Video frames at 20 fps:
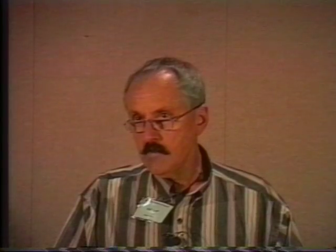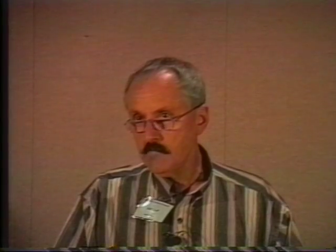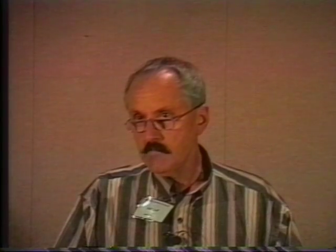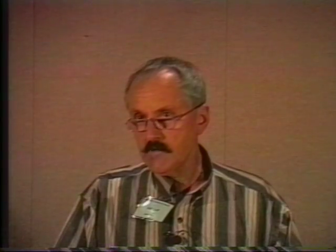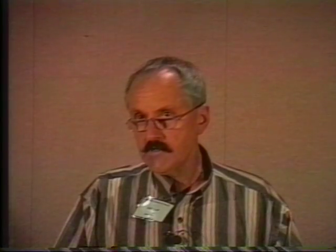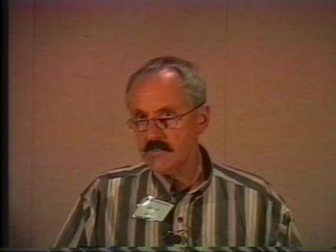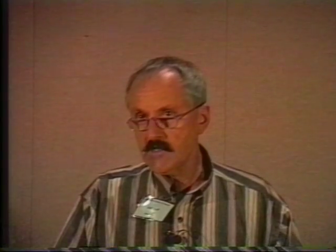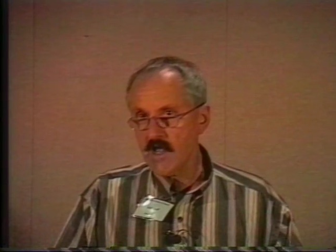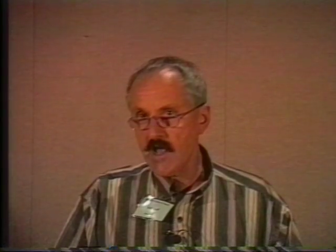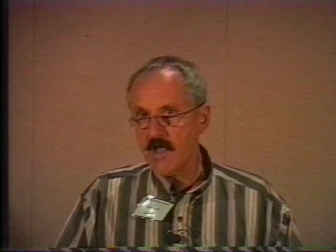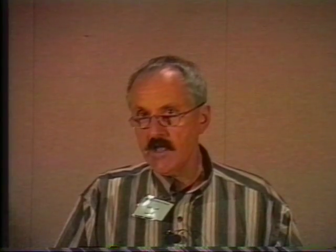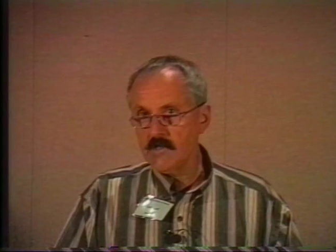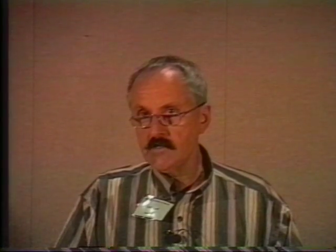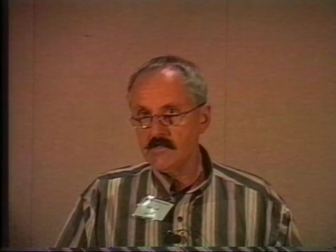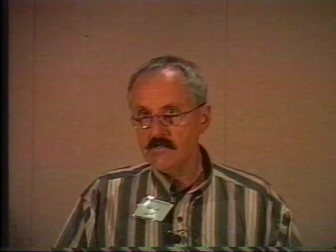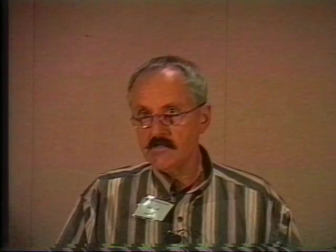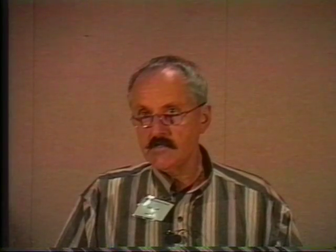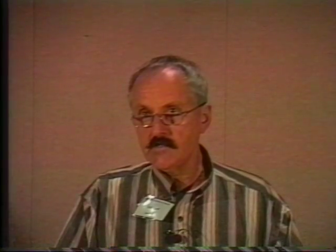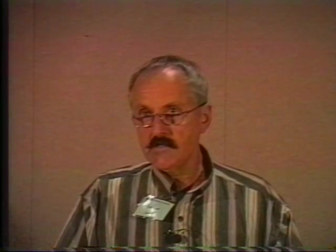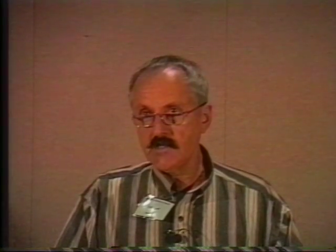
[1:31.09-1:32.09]
besides
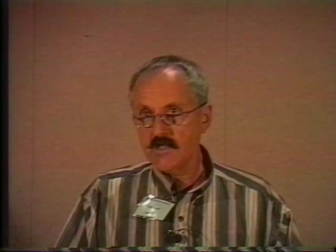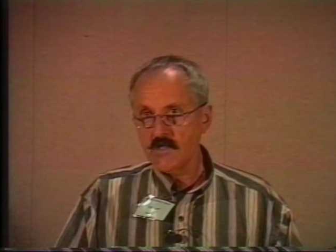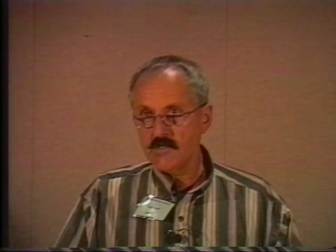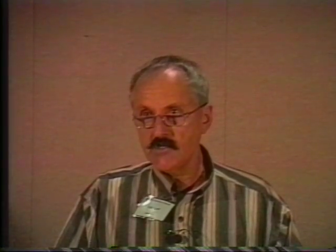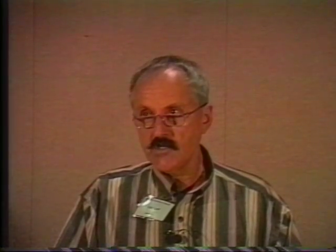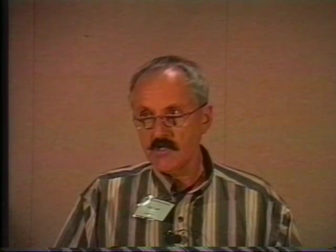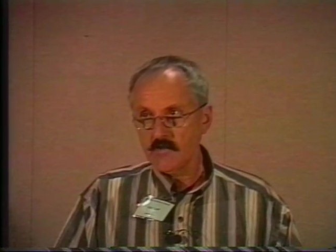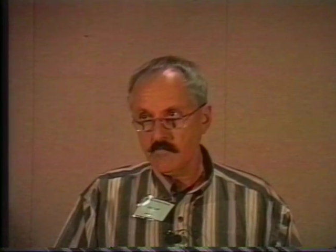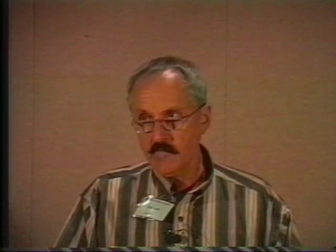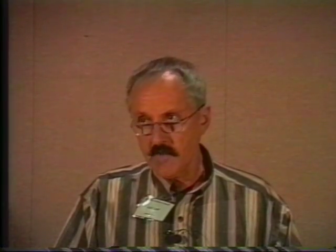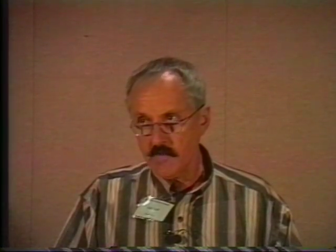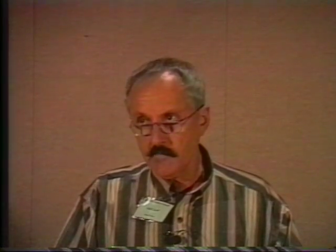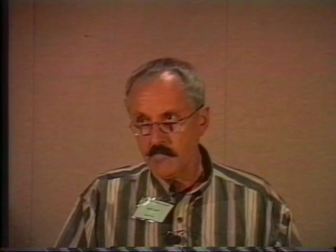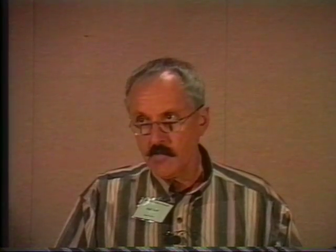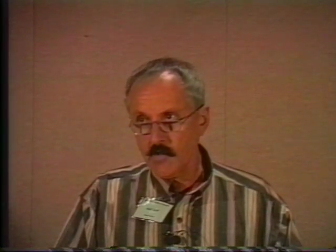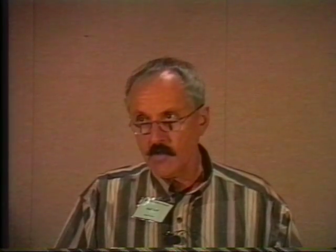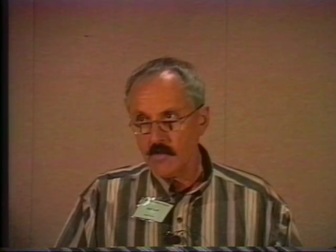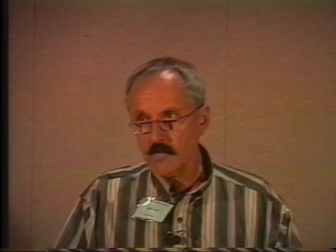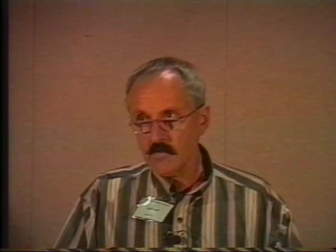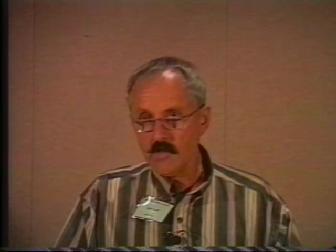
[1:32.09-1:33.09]
teaching
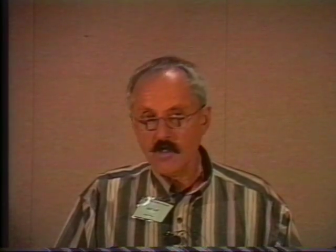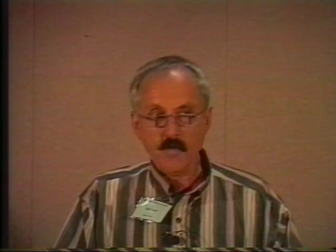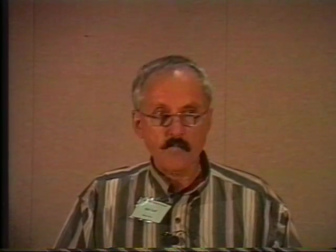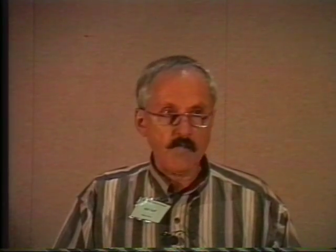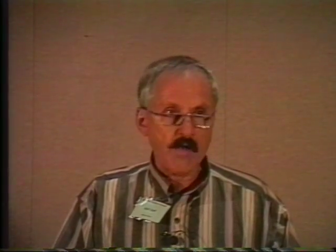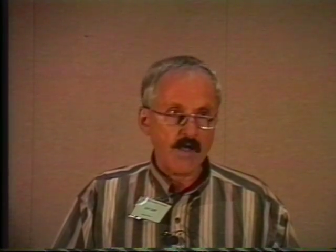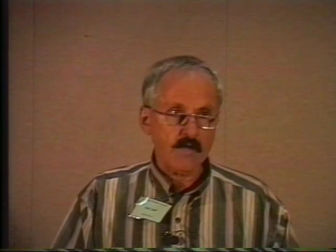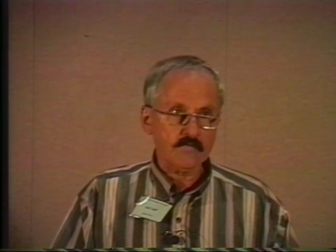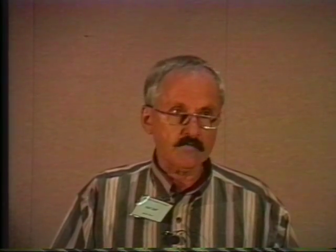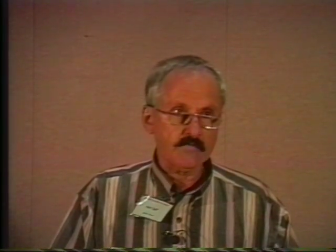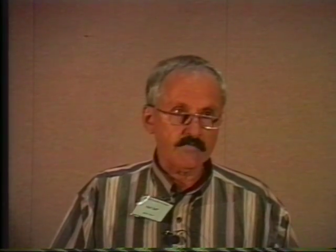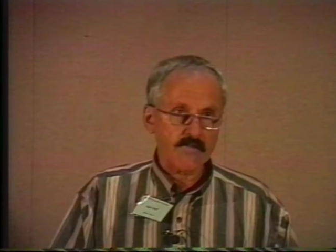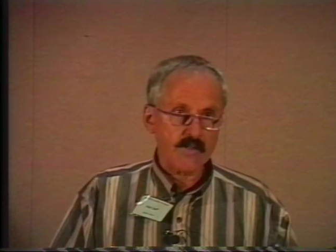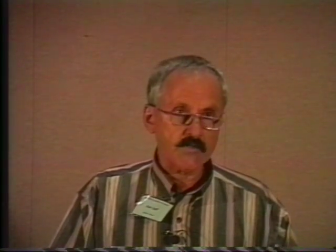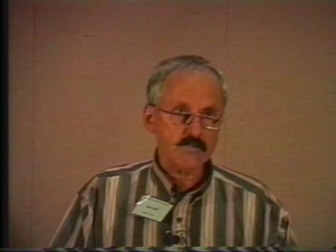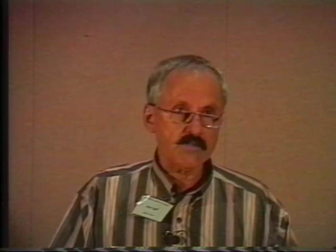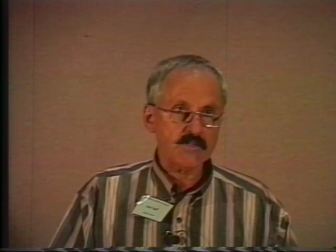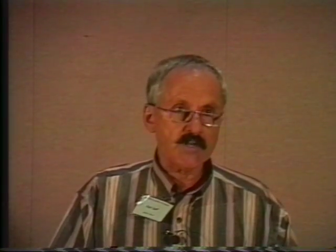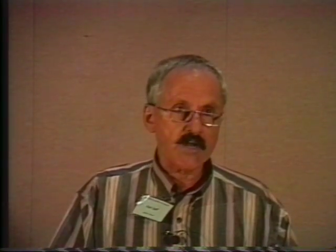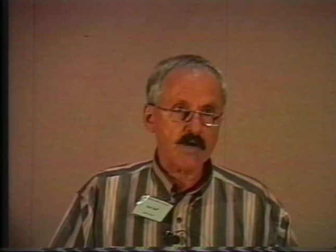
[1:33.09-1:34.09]
people about
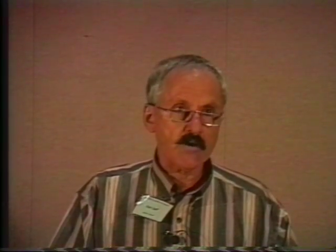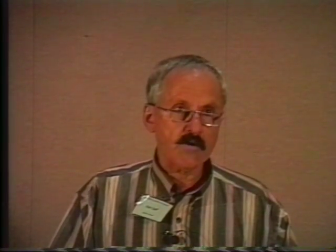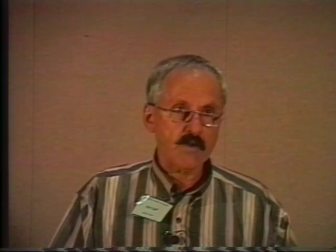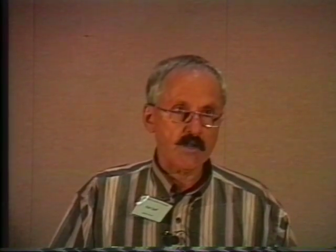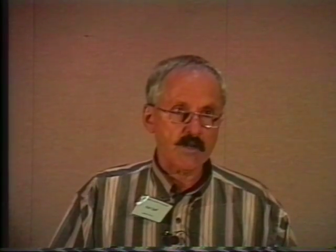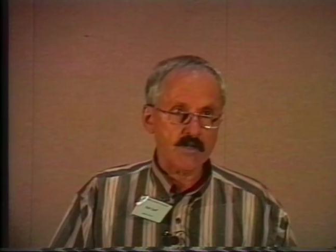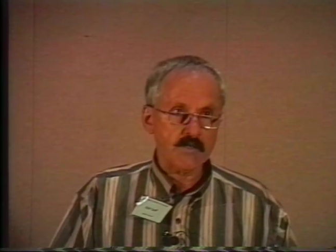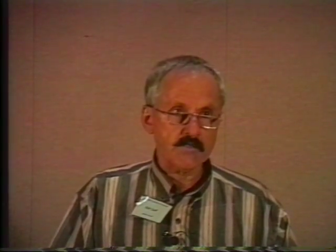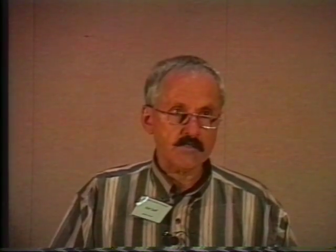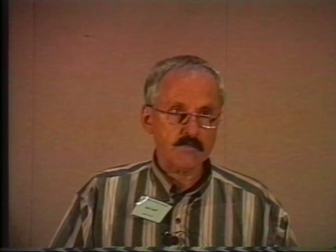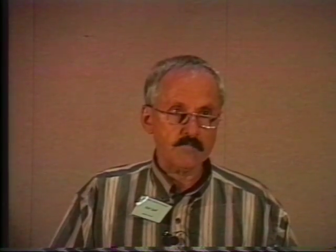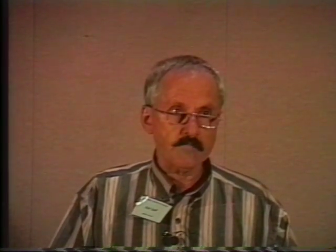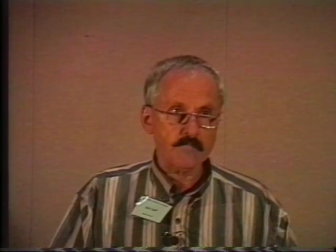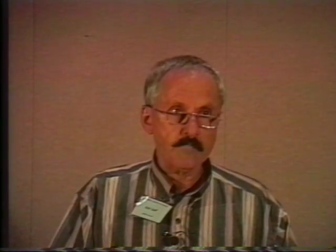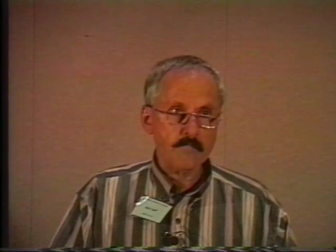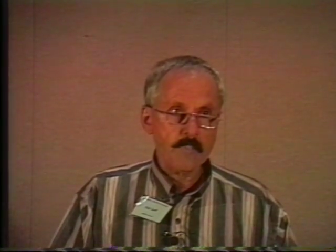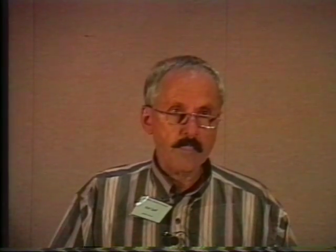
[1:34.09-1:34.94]
vegetarianism.